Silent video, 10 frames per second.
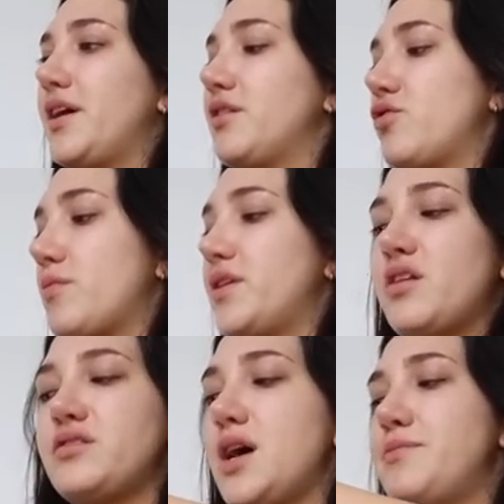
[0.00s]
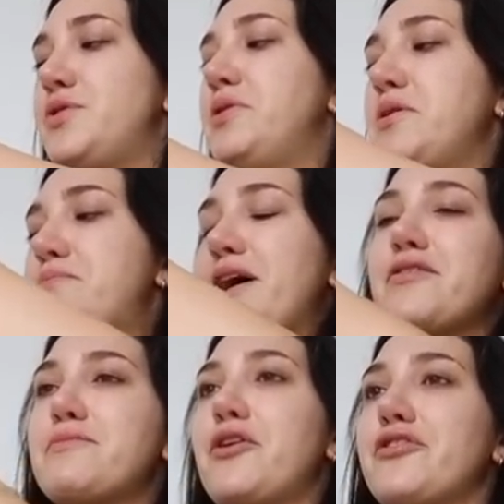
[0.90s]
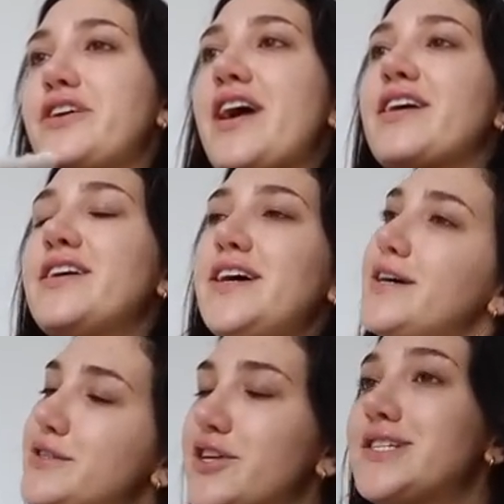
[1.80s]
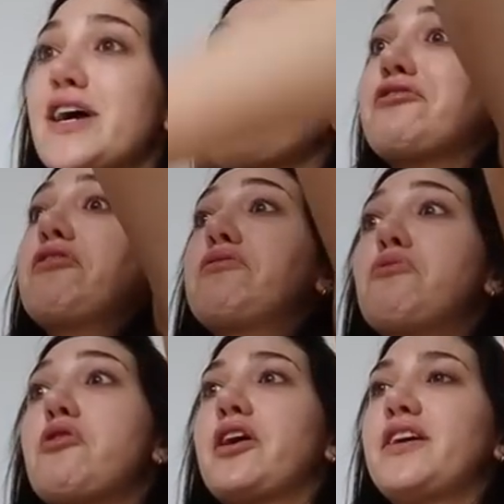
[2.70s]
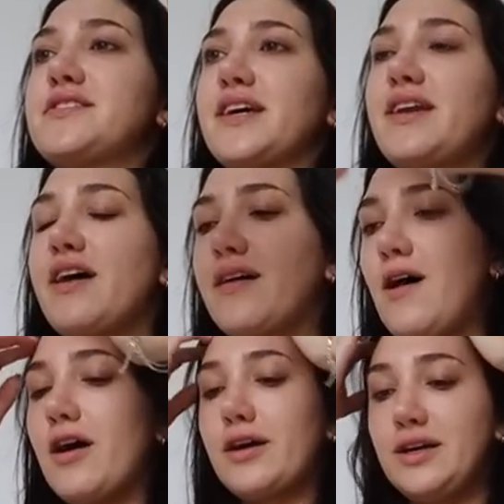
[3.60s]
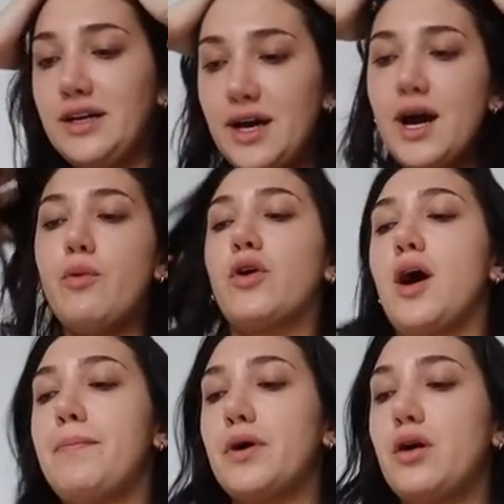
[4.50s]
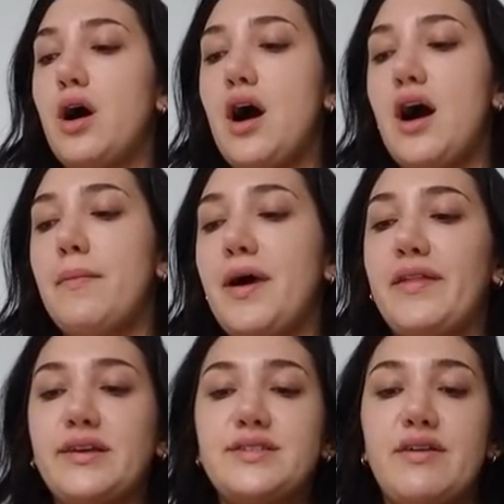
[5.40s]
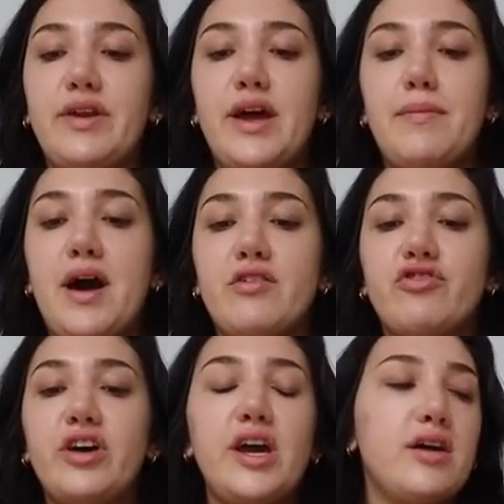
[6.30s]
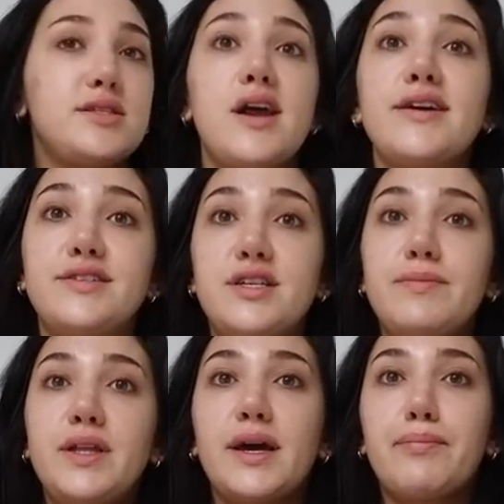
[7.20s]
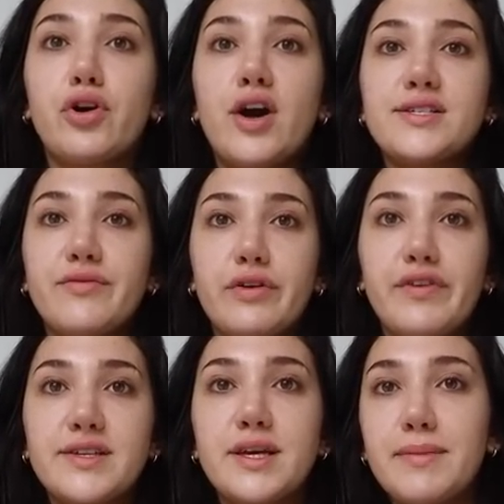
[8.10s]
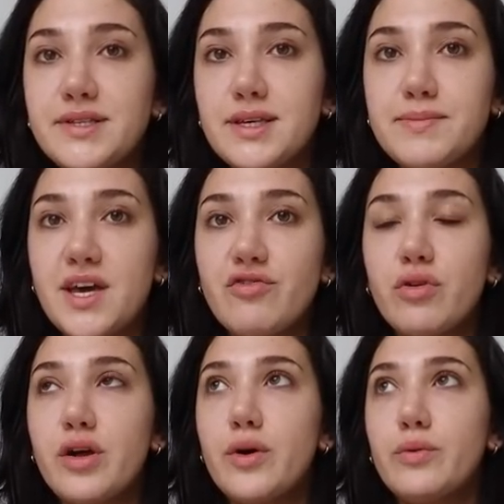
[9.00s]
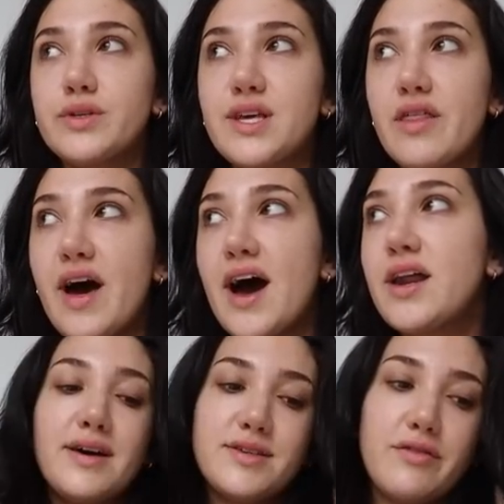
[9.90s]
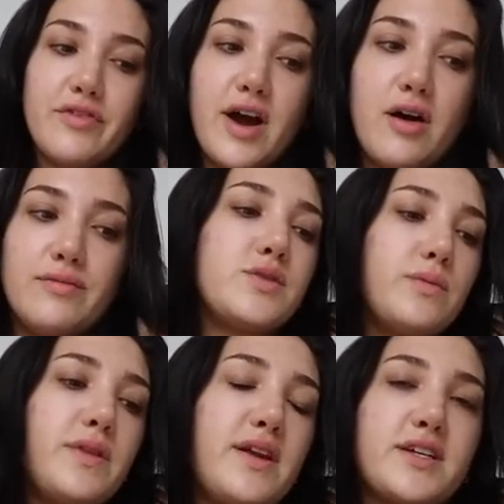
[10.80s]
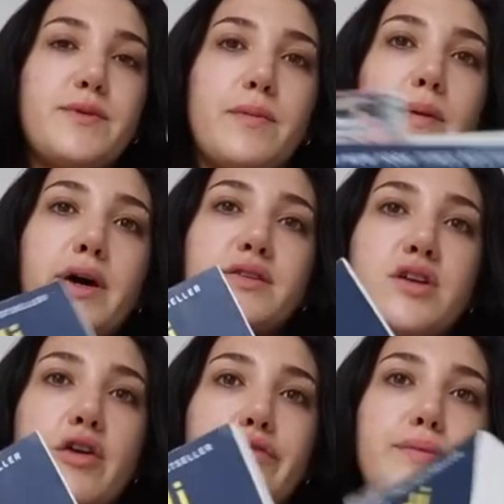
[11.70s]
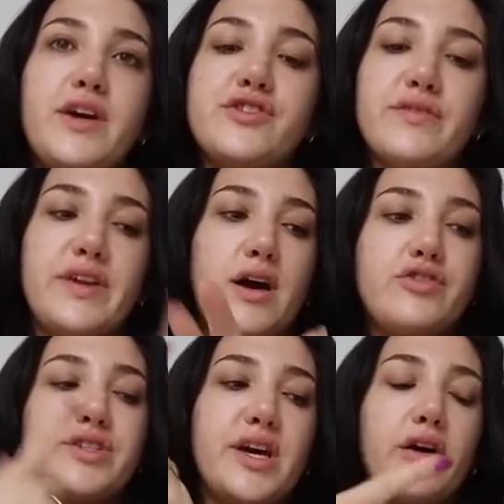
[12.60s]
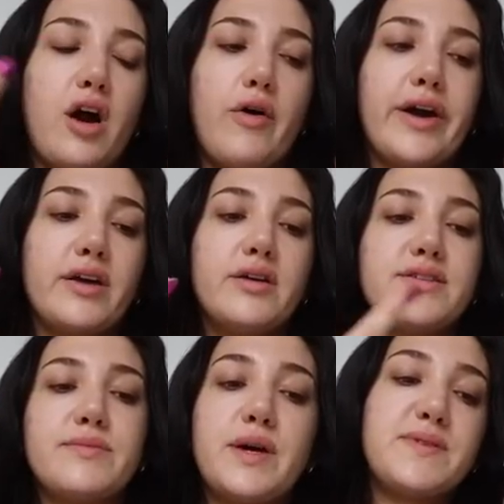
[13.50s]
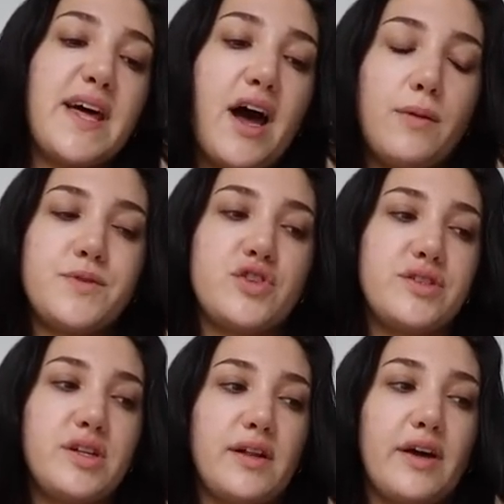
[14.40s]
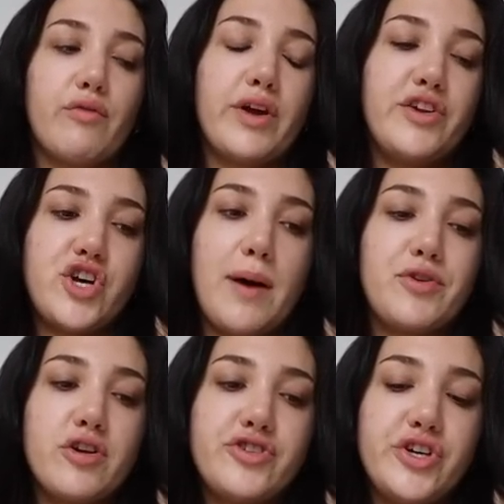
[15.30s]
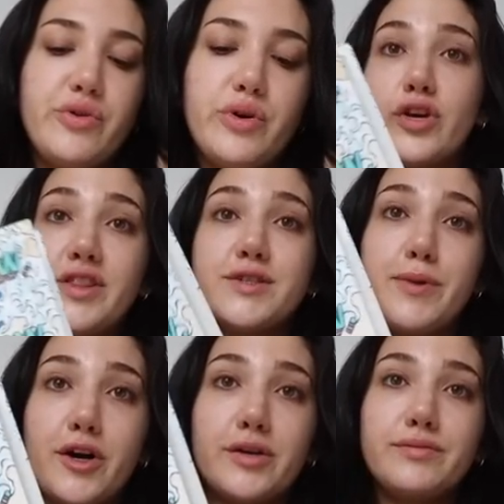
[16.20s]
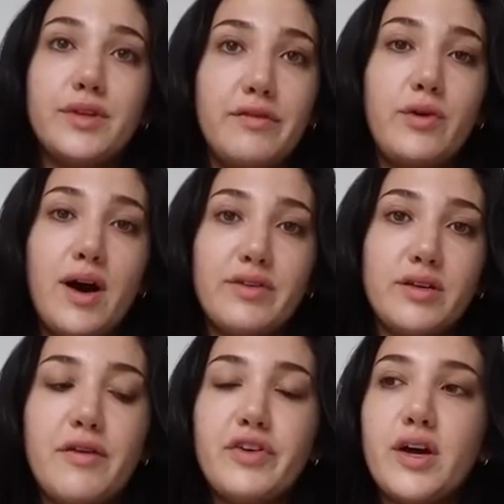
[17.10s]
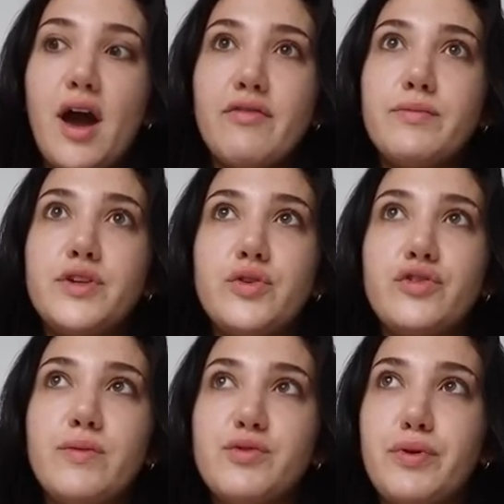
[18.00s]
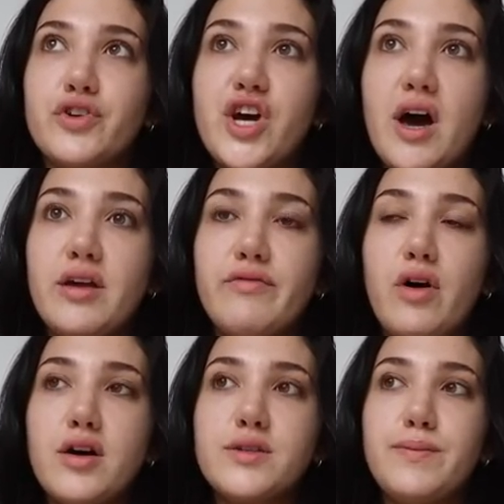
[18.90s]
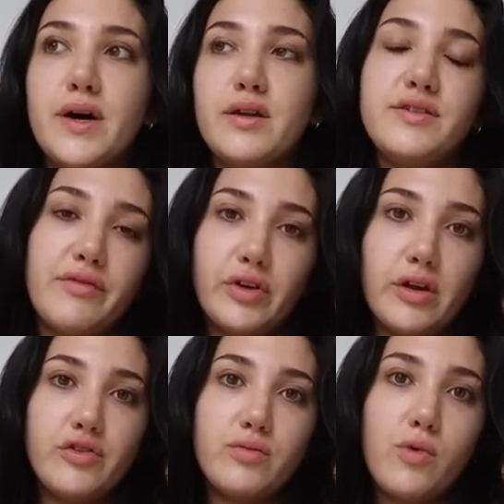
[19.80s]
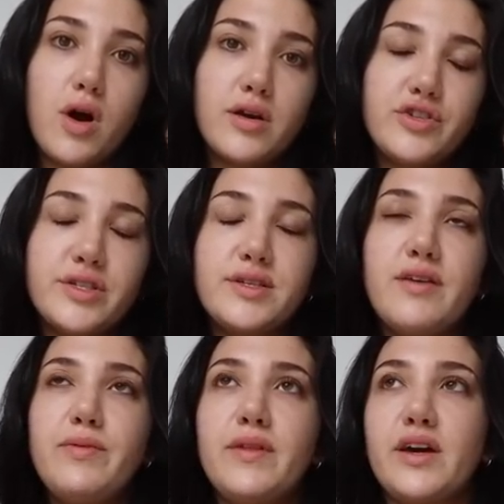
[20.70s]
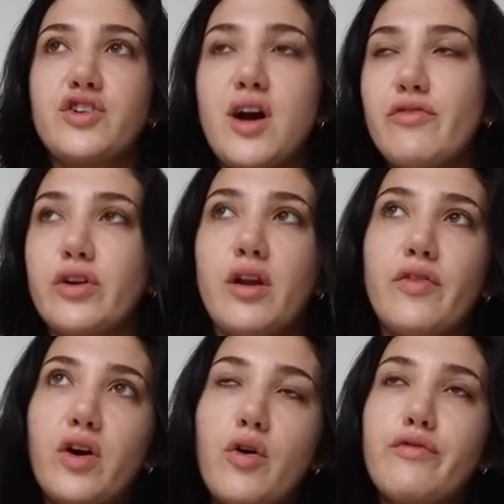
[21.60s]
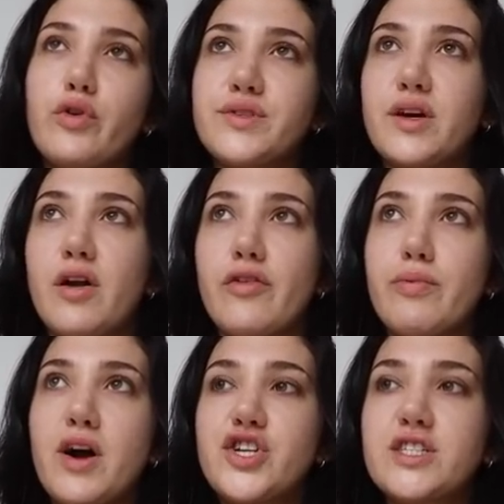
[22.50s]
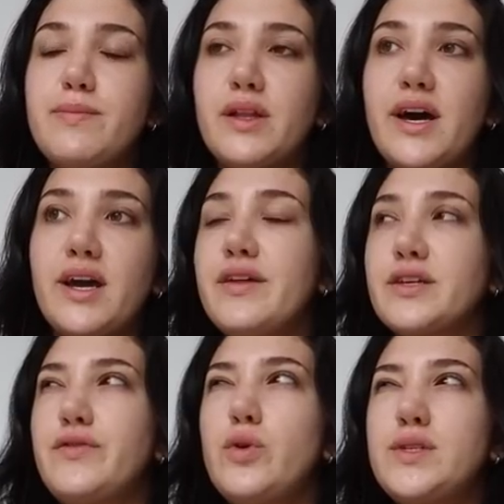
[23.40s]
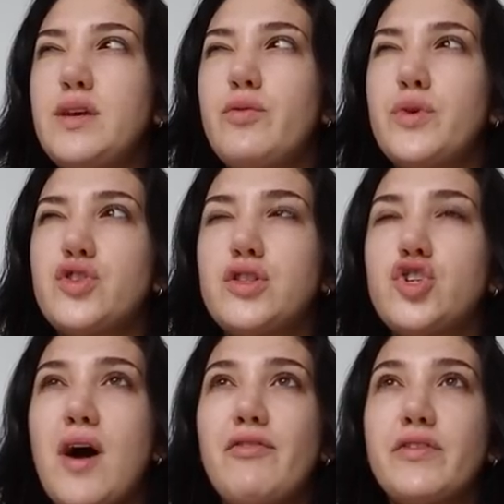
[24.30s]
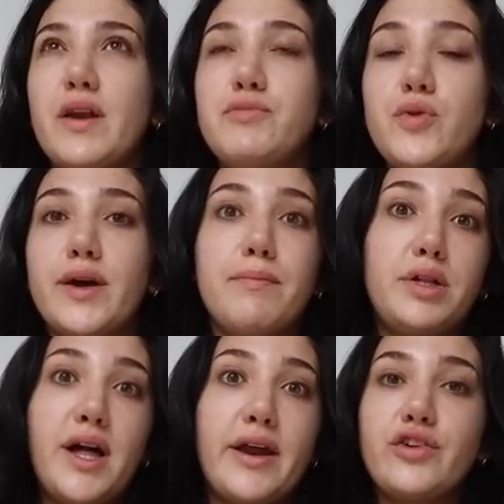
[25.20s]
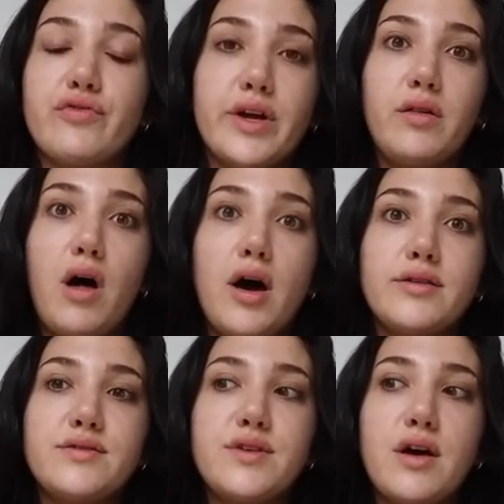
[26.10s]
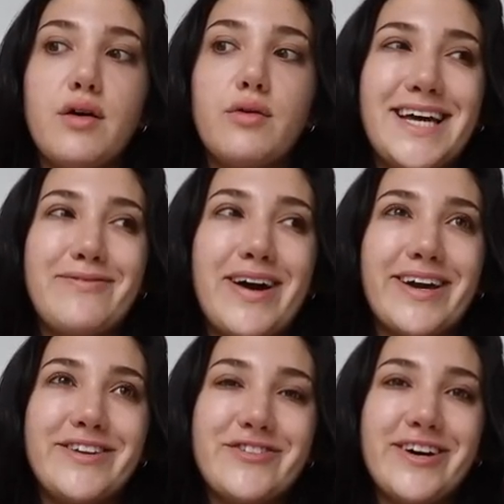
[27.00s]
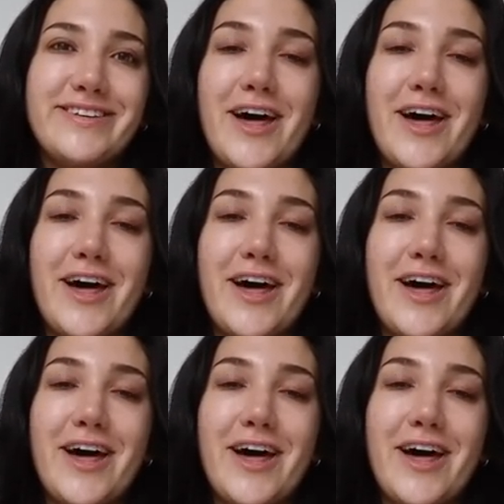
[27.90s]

like normally not the type to be in bed in the middle of the day. It's still technically the morning, it's like 9 o'clock. I woke up at like 7 a.m. naturally. It's nice to be like progressively fixing my sleep schedule though, I will say that. That's all for now. This will be the next book. Maybe I'll start a few pages of it now just to get going. Sometimes that helps just to like read a chapter or two. Read this book if you haven't. I feel like I haven't been doing too much book chat and vlogs, but I'm definitely gonna do more just because I've been like traveling and on the go and focusing on other projects. But like the next few weeks, even with the traveling that I'm doing, I'm planning to read a lot. So getting back into it.